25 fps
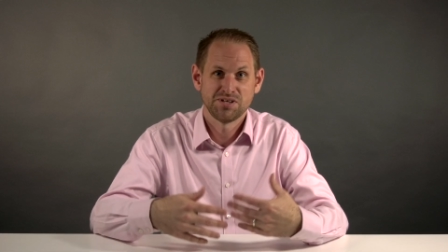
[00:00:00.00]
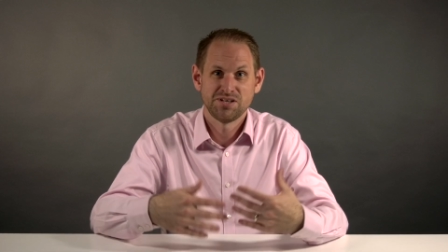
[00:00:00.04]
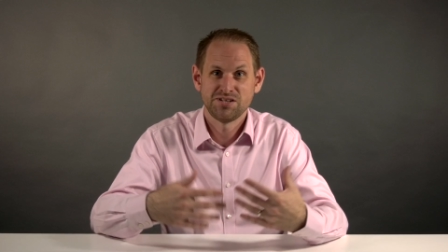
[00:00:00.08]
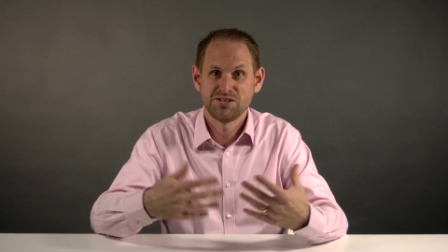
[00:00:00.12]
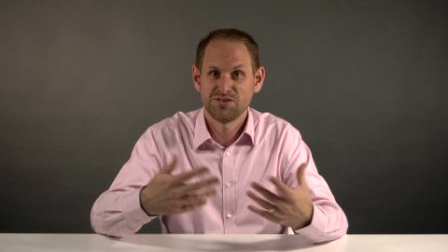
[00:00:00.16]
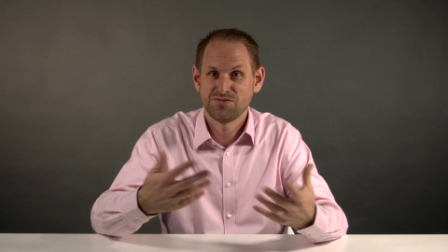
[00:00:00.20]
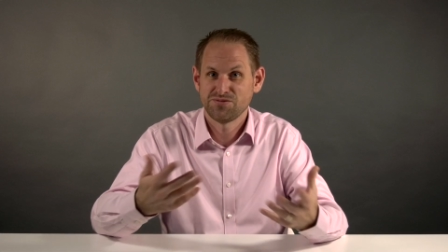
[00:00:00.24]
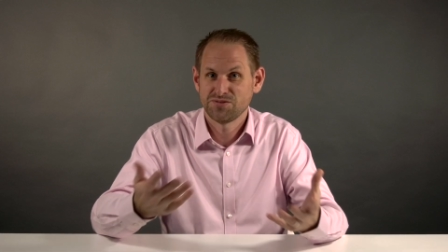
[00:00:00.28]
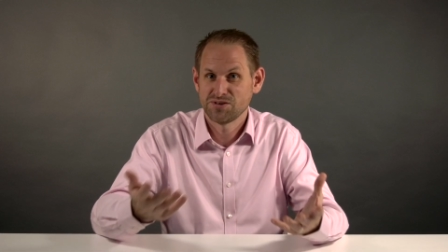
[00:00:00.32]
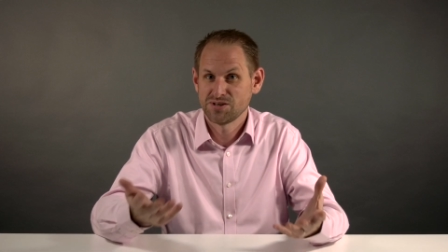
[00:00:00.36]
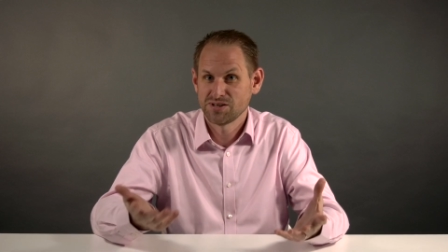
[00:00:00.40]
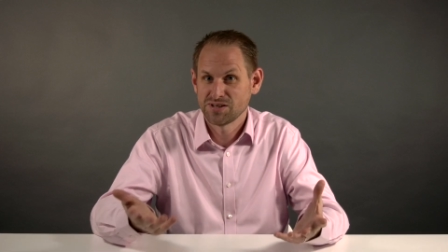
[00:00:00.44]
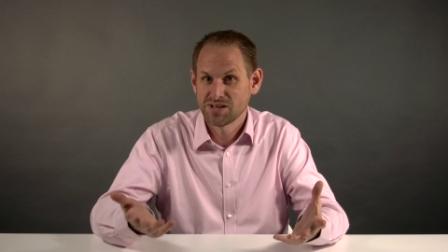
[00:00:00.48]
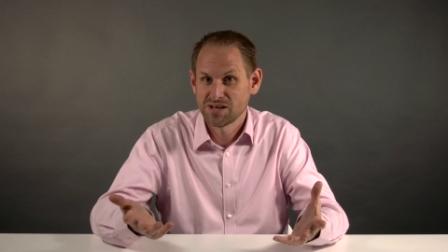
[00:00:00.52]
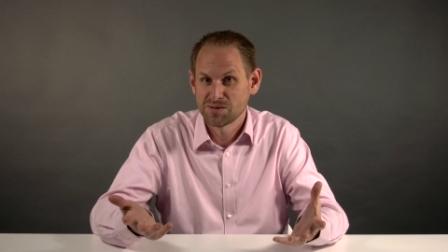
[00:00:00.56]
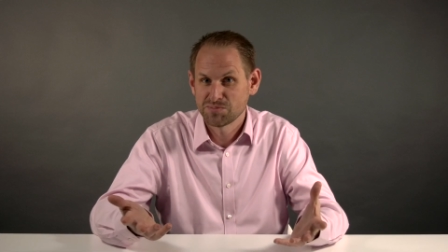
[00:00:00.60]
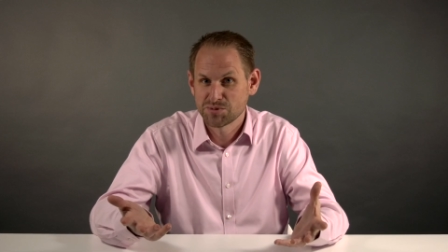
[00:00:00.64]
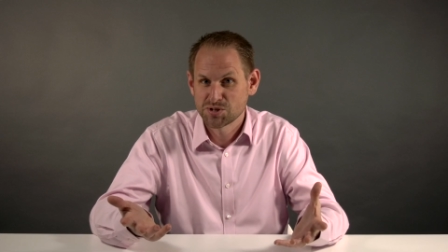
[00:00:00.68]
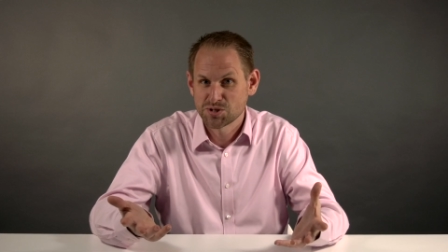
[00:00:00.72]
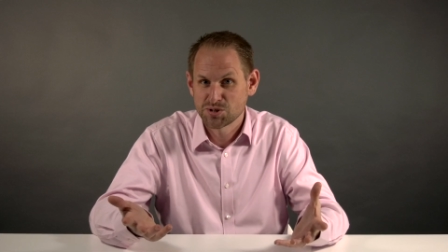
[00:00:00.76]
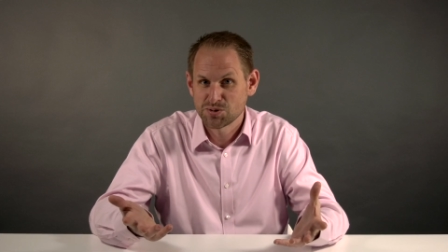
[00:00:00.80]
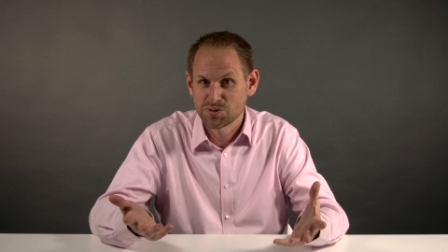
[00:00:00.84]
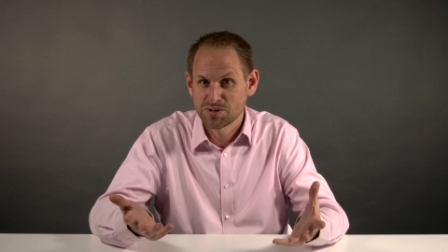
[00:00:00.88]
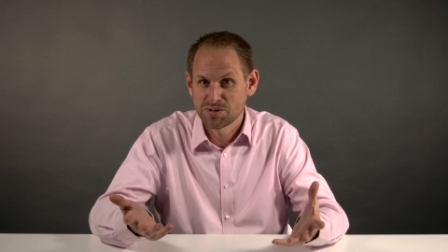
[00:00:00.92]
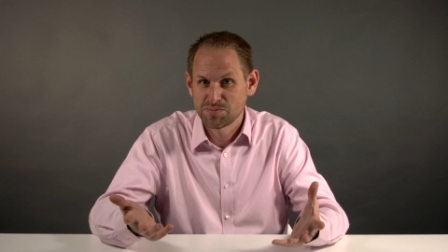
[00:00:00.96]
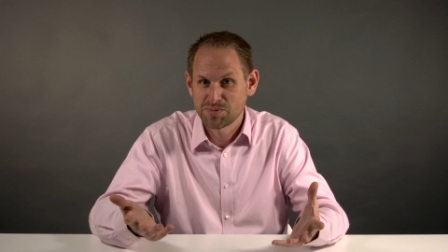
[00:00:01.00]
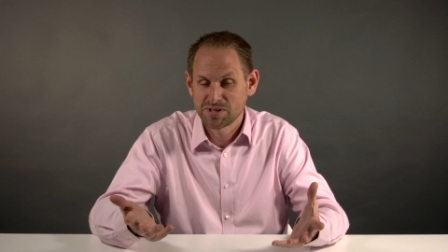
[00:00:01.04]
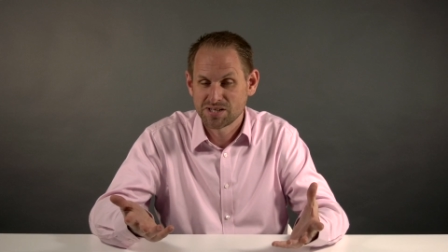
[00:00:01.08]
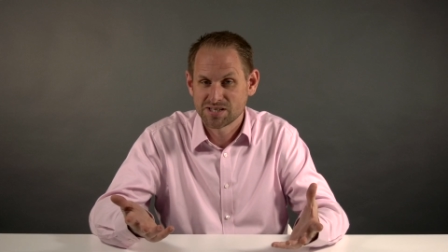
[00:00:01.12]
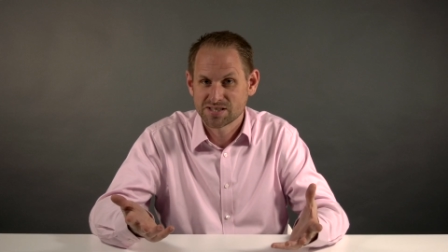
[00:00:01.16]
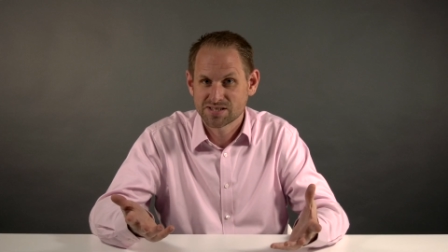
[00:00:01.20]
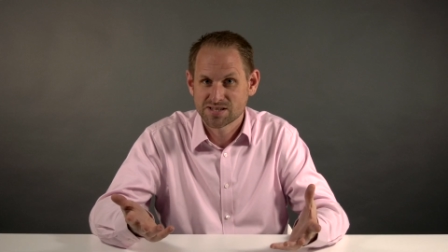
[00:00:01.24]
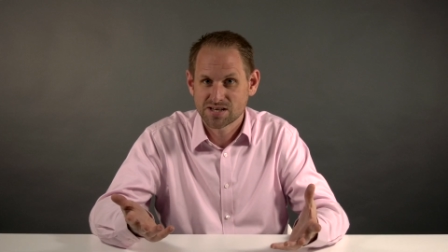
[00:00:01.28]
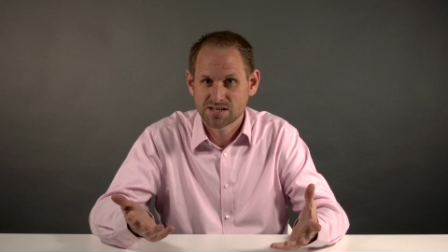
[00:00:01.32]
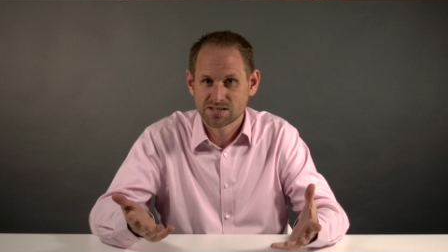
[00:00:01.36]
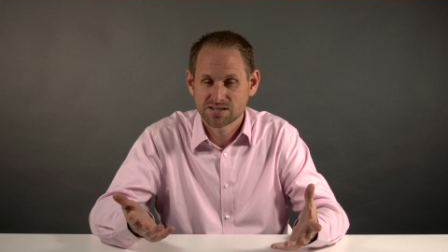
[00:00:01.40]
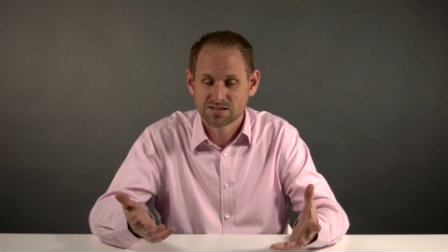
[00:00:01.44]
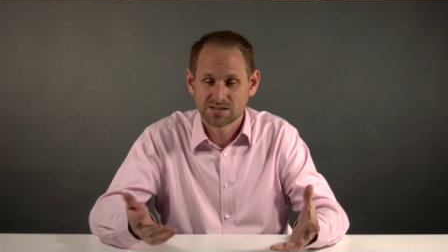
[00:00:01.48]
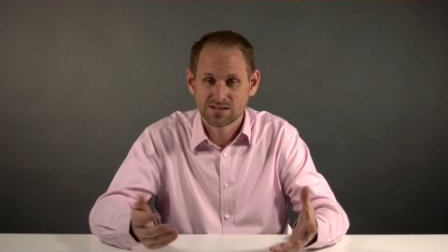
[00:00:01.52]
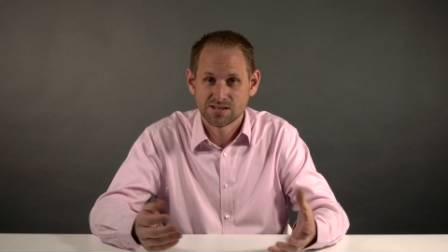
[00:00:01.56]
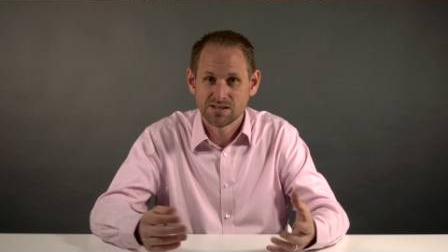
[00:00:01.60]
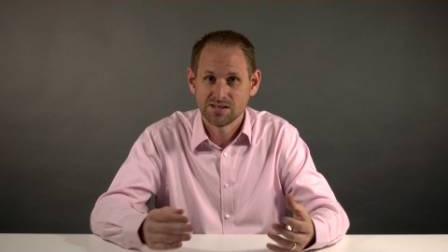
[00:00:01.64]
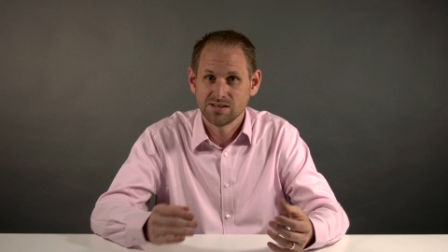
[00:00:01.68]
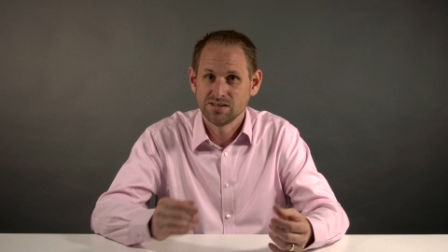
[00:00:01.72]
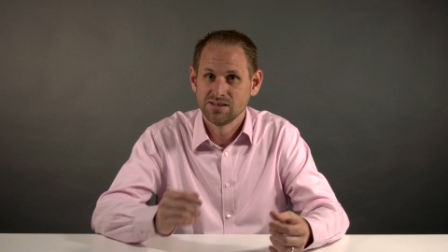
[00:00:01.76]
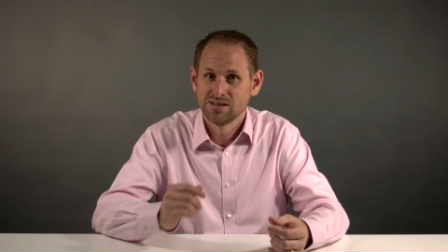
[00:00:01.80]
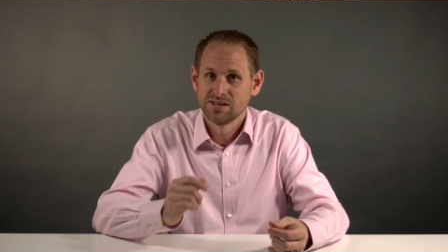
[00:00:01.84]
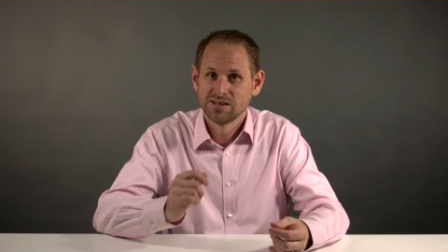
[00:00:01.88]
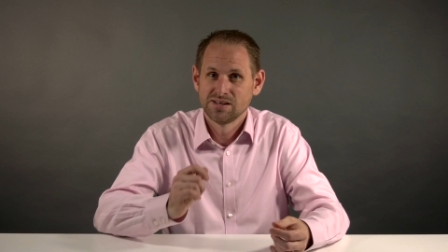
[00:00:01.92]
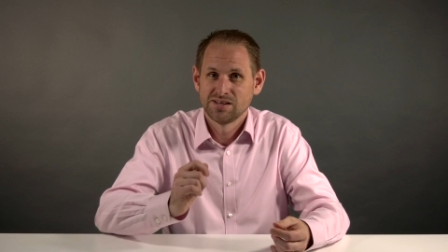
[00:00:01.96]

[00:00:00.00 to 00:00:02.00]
and you feel up to doing a bit of testing,